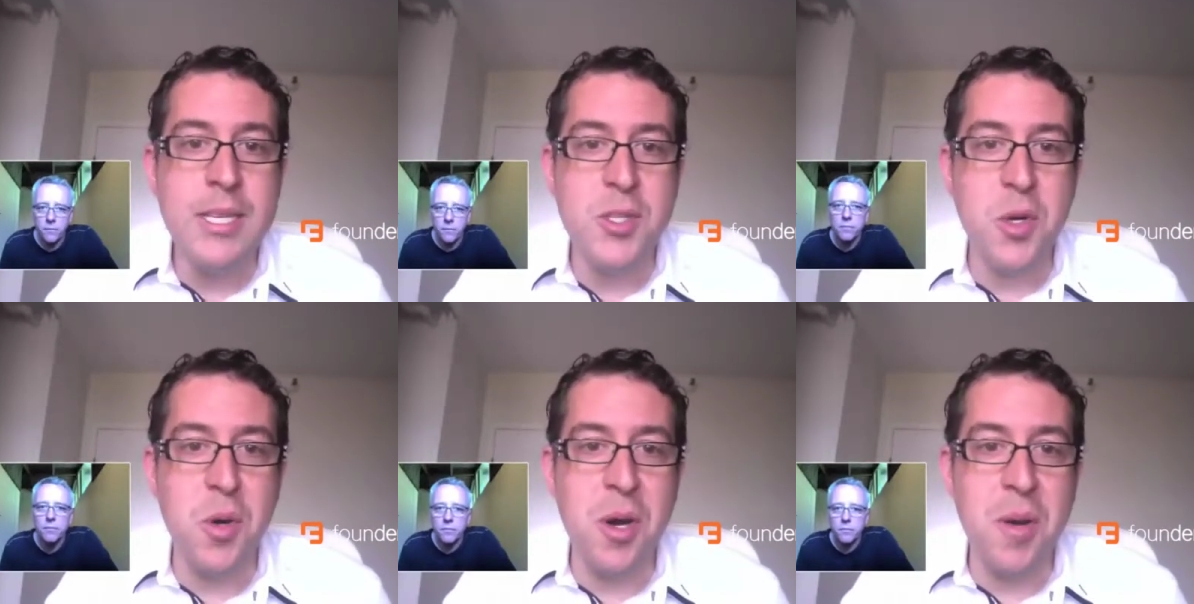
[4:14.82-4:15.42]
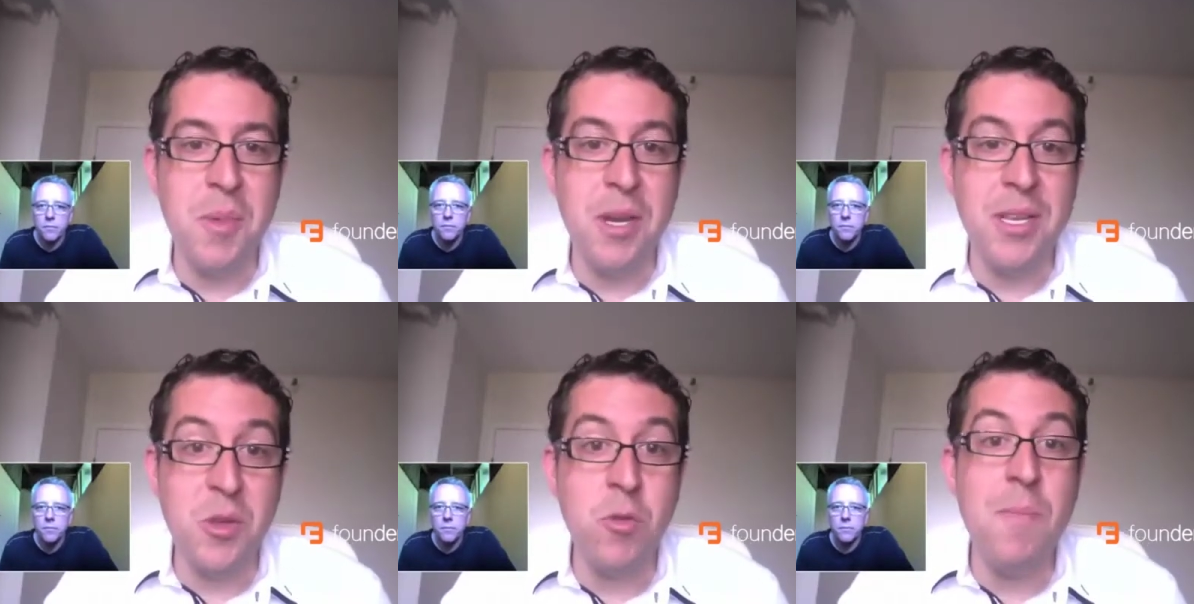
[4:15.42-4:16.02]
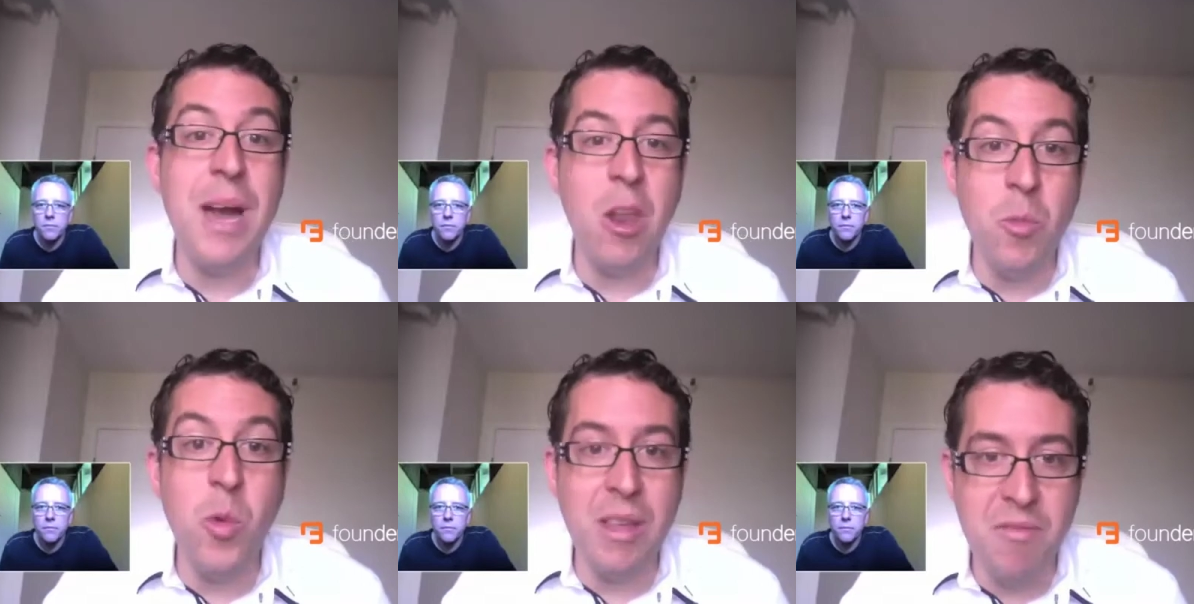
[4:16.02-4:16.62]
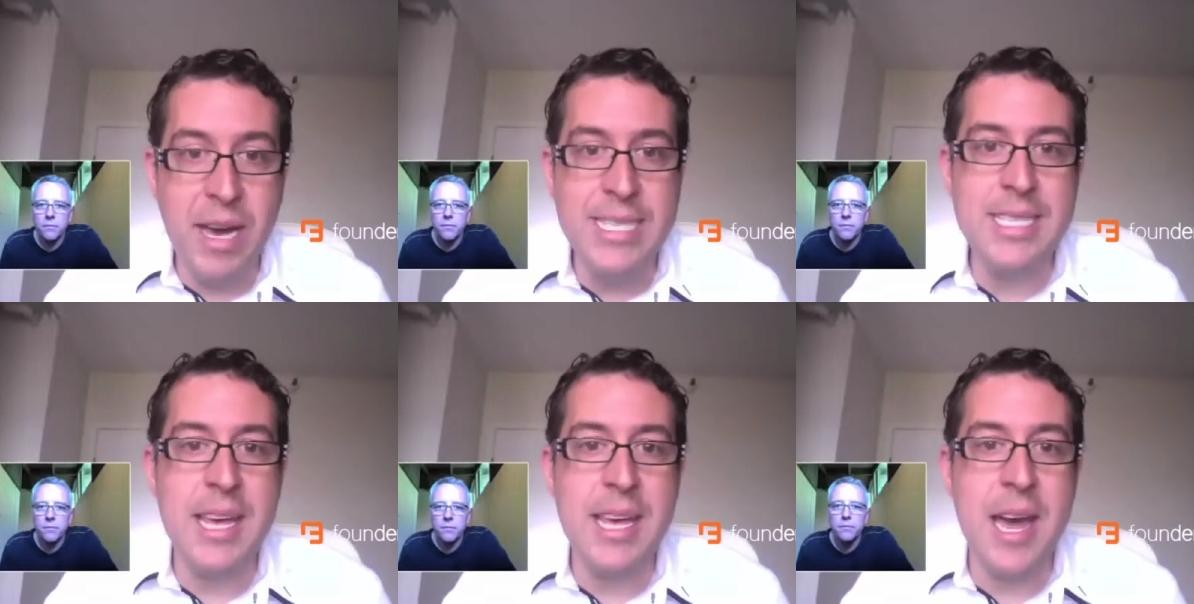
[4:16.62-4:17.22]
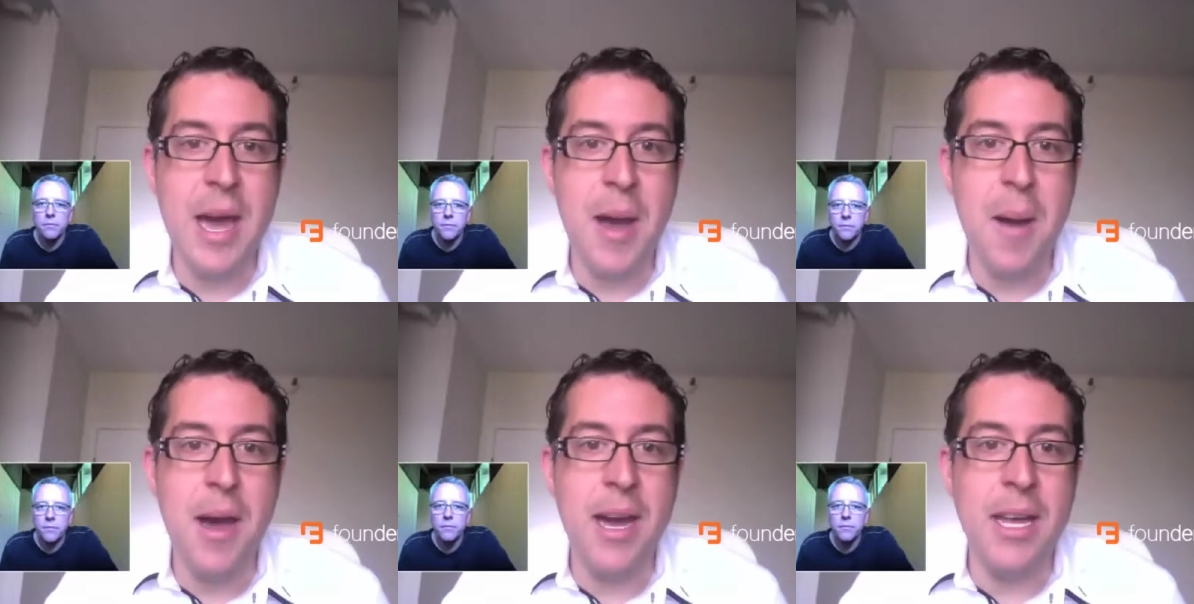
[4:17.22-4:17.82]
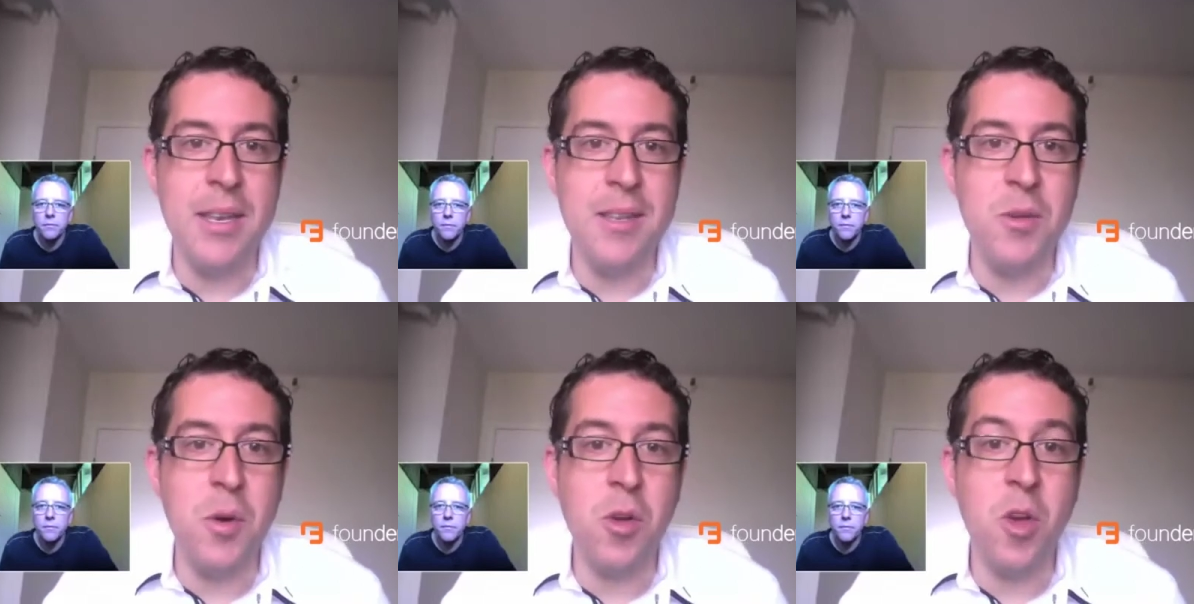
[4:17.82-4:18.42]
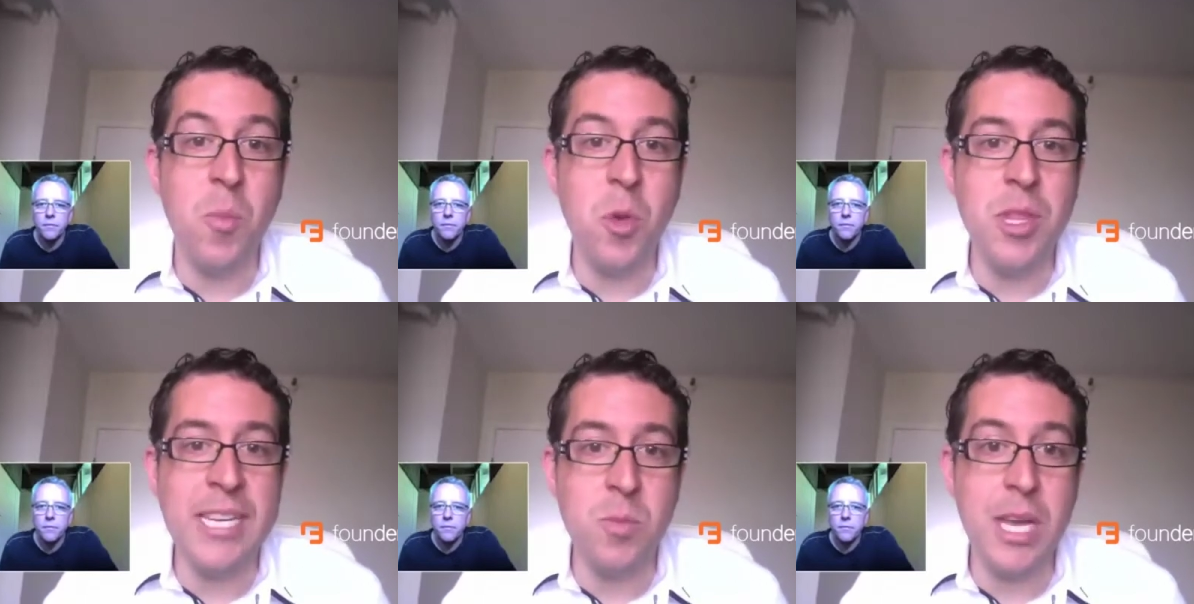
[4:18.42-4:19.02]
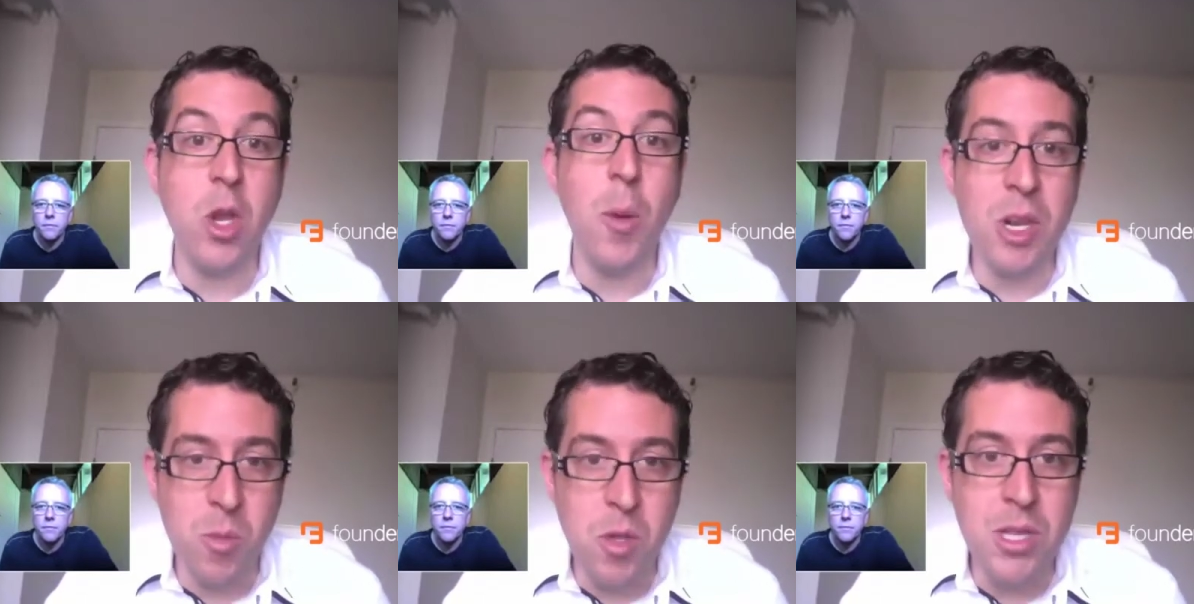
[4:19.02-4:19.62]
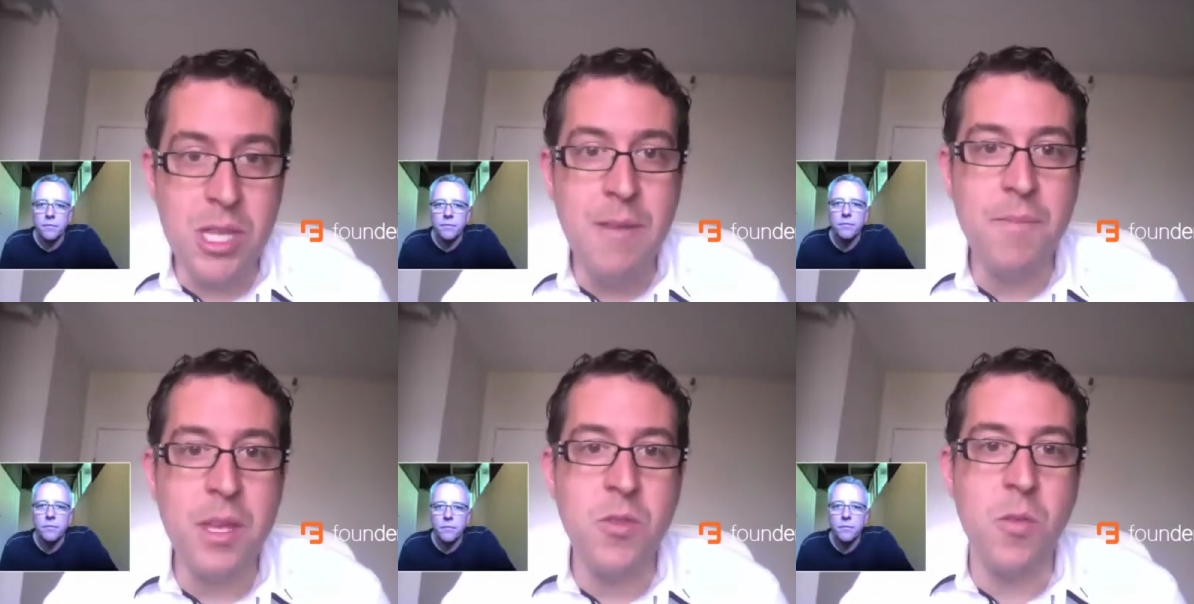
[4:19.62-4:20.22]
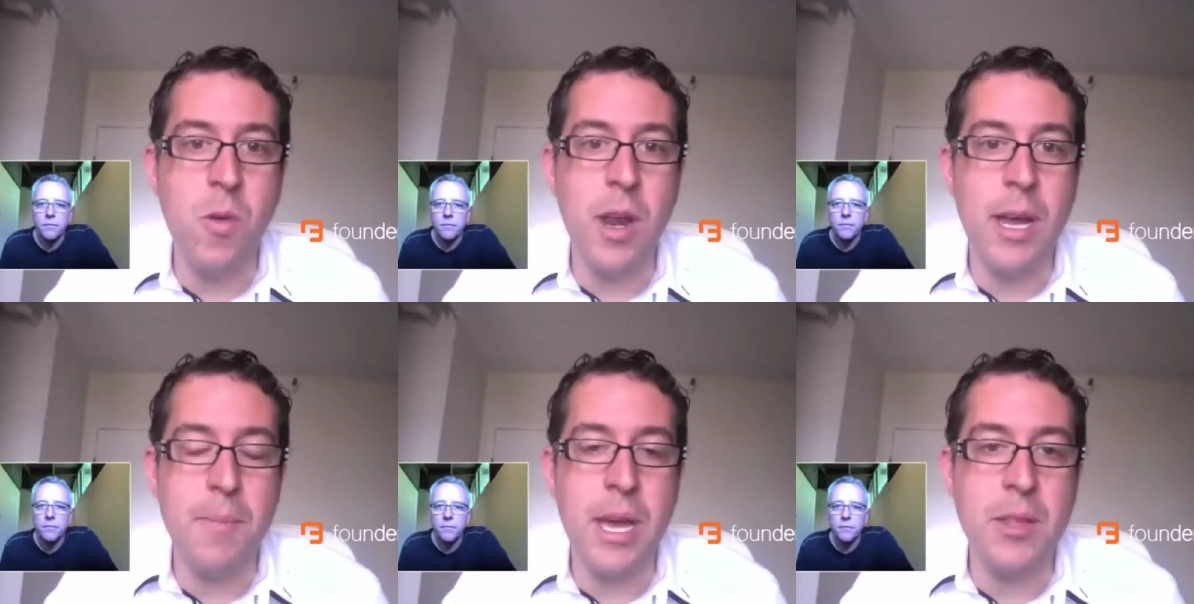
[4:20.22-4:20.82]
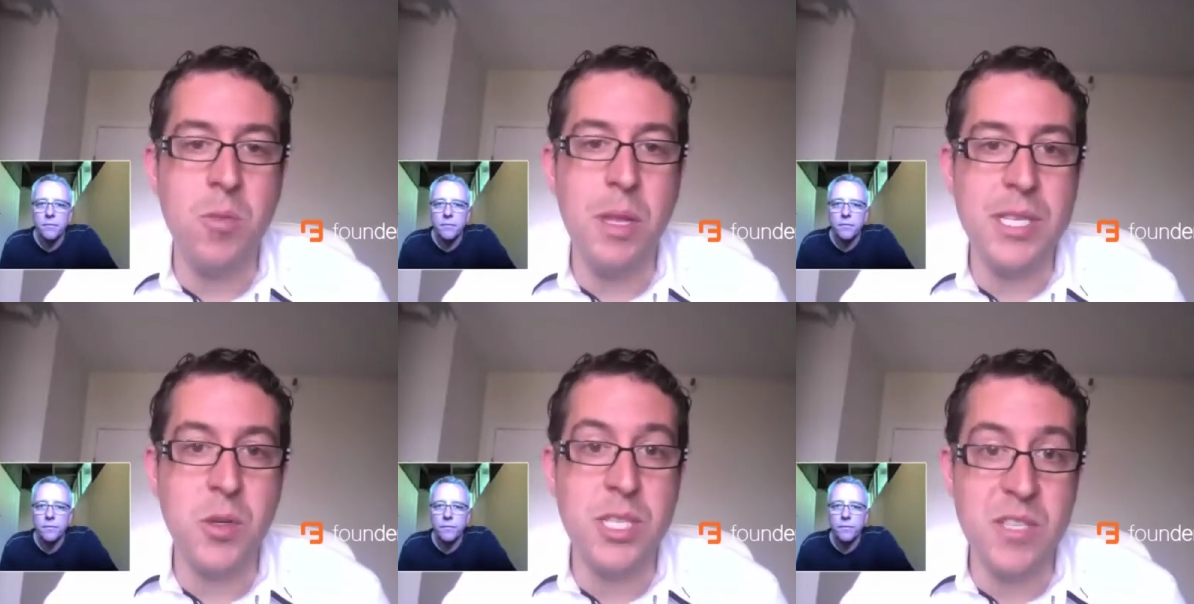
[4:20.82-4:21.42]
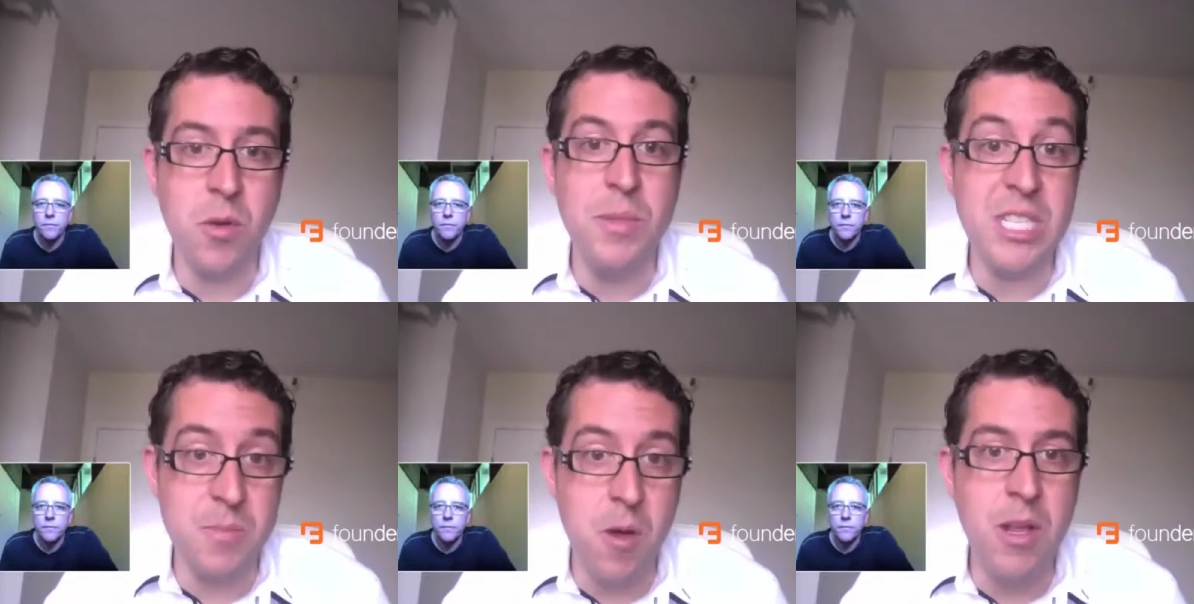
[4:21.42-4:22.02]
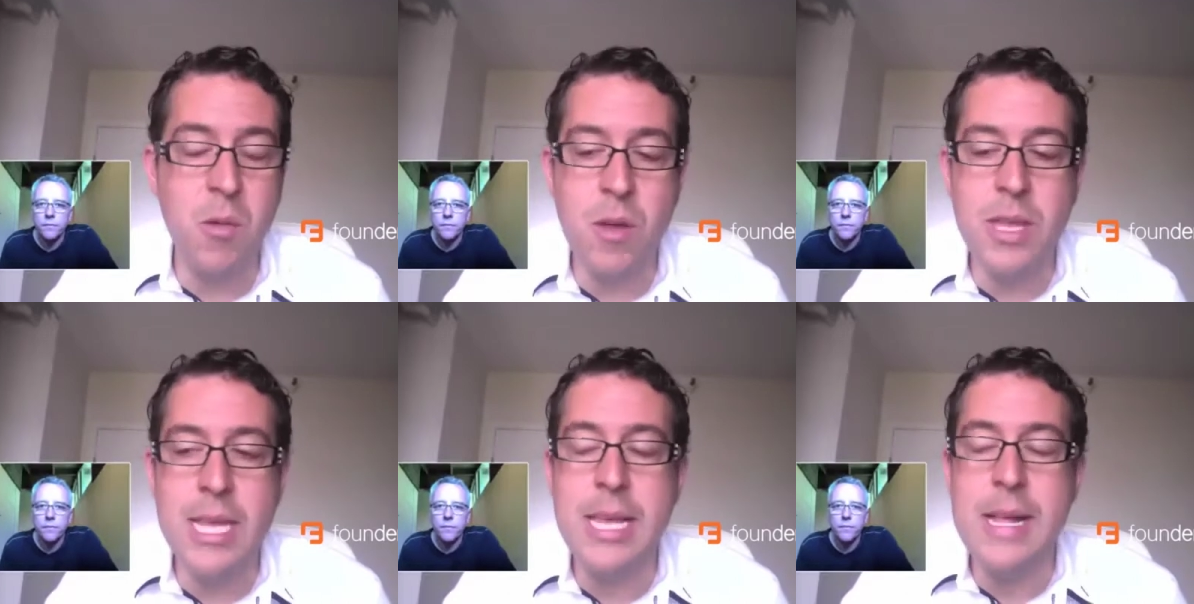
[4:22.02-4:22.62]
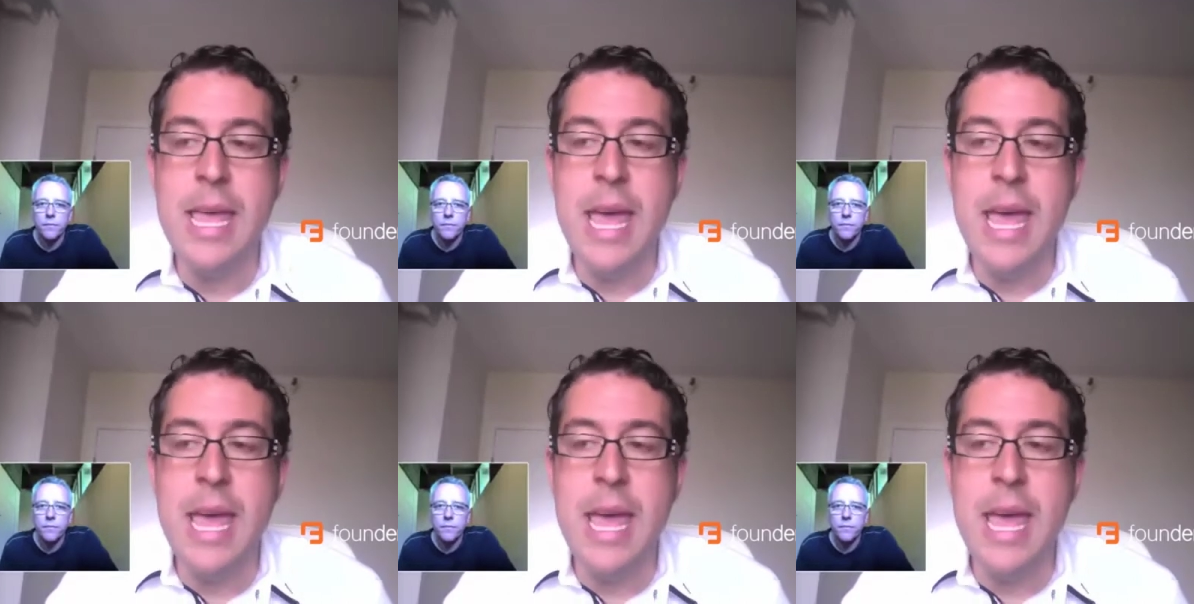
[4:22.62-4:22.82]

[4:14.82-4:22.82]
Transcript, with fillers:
Speaker 1: So uh, I meaning that you have to develop really fast, uh, and your community has to be a global community if you want uh, to build a successful business model around that.